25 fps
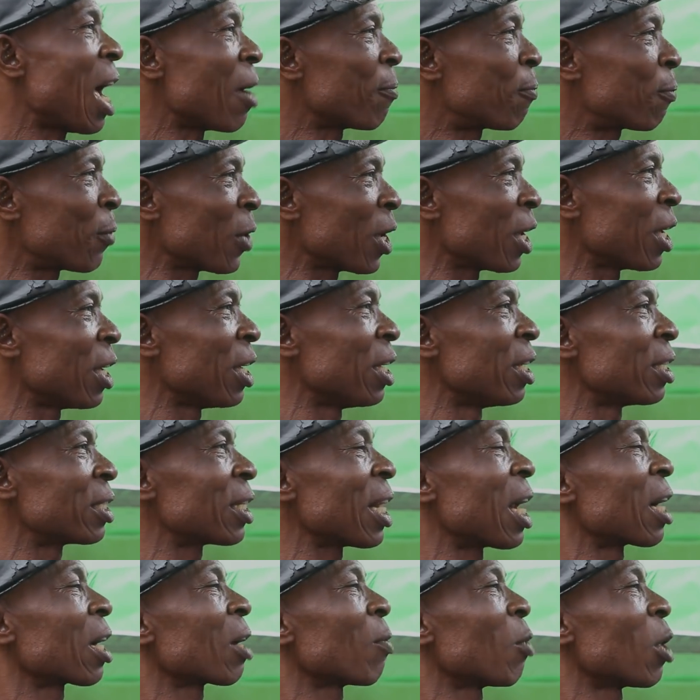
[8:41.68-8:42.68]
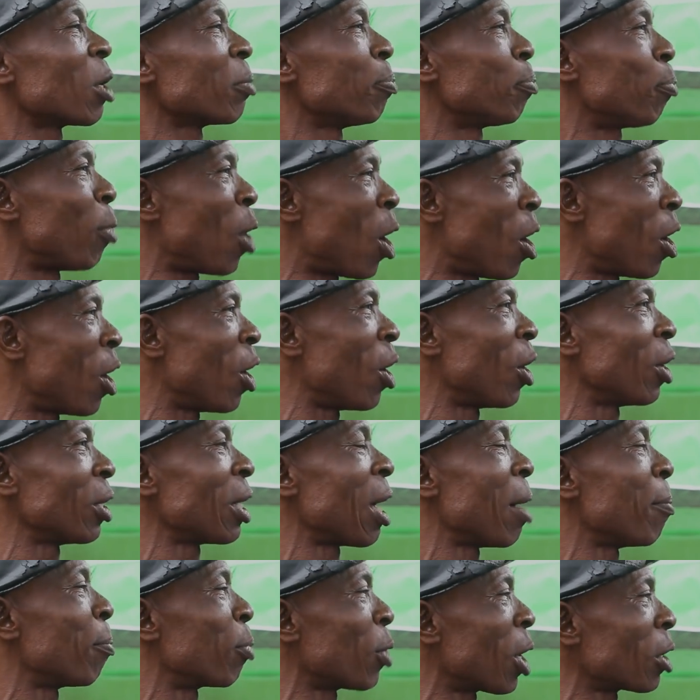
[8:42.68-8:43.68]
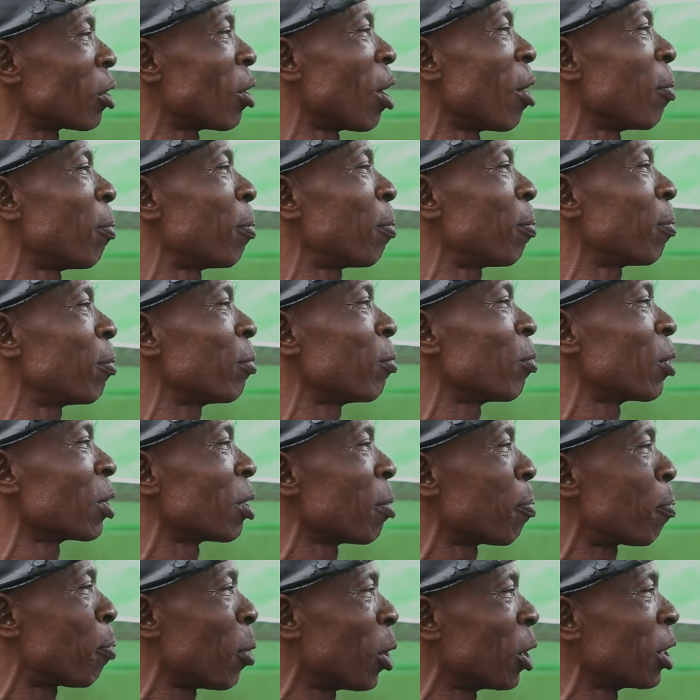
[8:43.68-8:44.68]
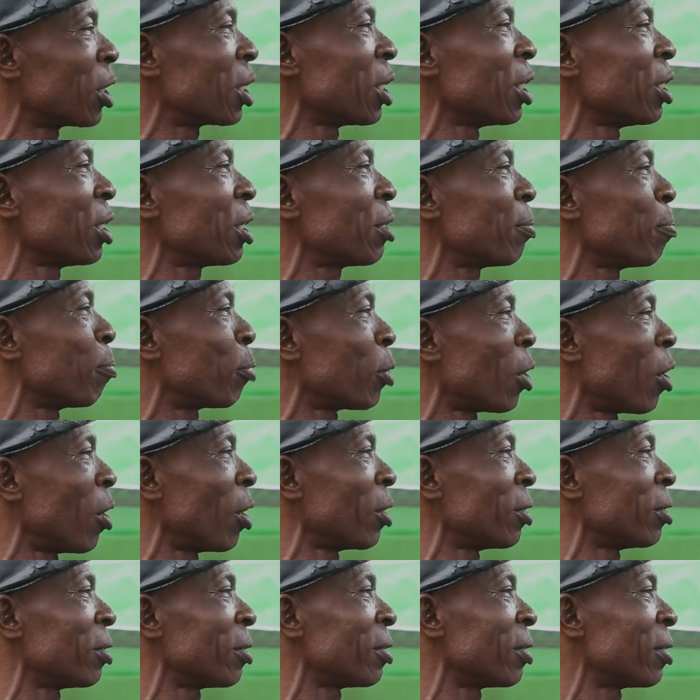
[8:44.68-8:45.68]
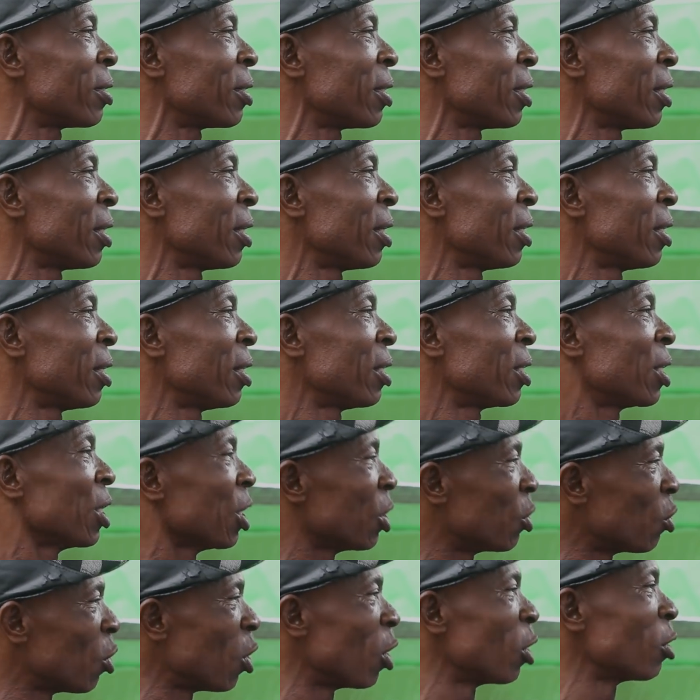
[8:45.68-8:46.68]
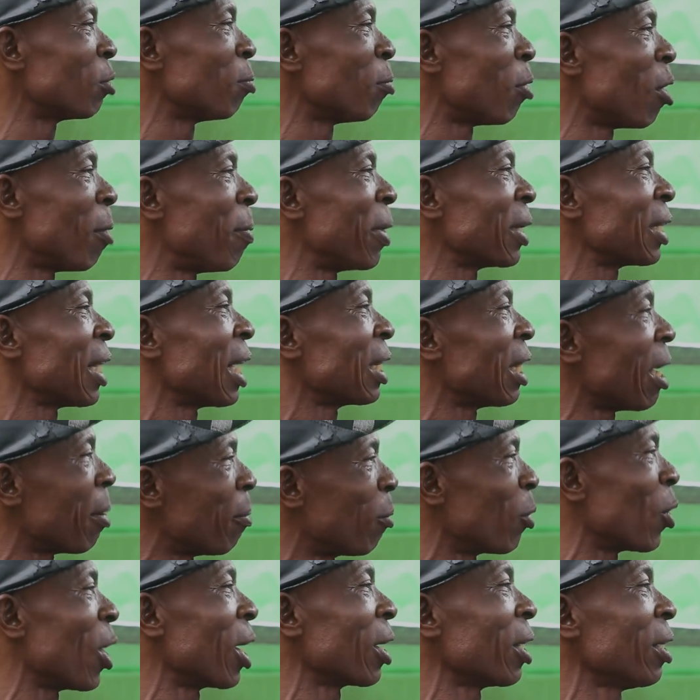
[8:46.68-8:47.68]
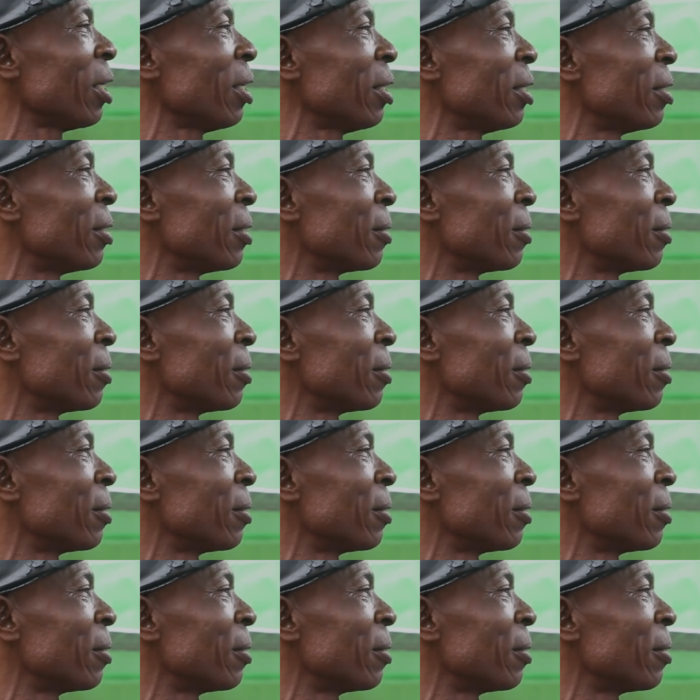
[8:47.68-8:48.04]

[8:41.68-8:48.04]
I feel Saraki was born and brought up with the politics blood. He knows more better than Buhari.